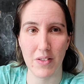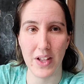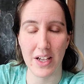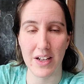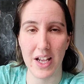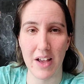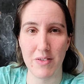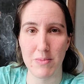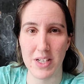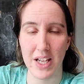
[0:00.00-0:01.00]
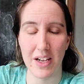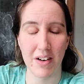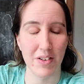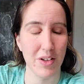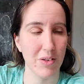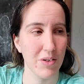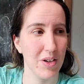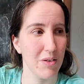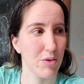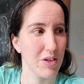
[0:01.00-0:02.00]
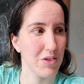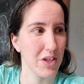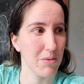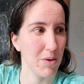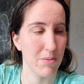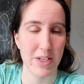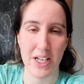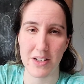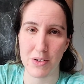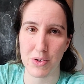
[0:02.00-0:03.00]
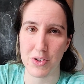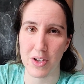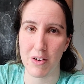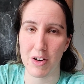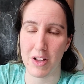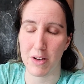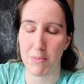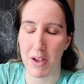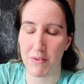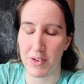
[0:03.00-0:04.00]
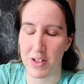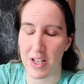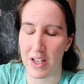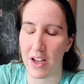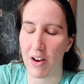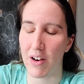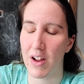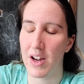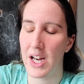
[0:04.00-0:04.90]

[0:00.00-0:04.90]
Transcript: thank God I have him in daycare, although, you know, we're using up all my dad's social security to pay for the daycare.